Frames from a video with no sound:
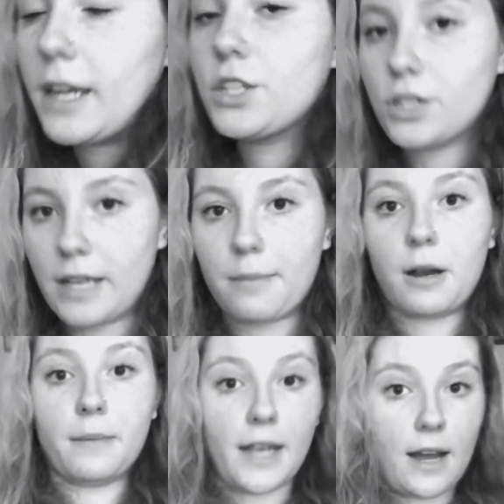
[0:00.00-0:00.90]
just kept
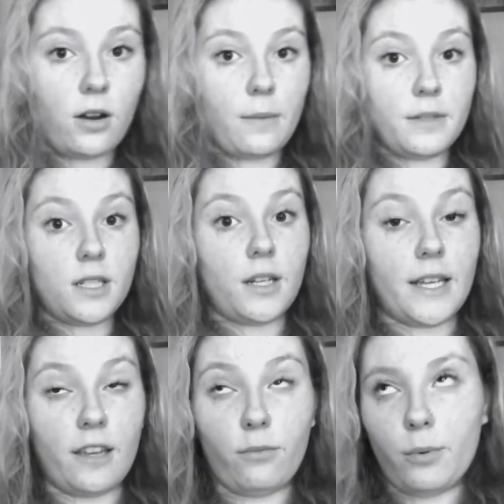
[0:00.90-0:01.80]
coming out up until I
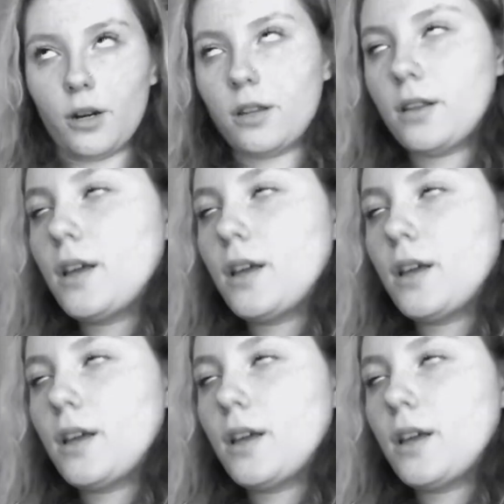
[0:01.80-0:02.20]
gave birth.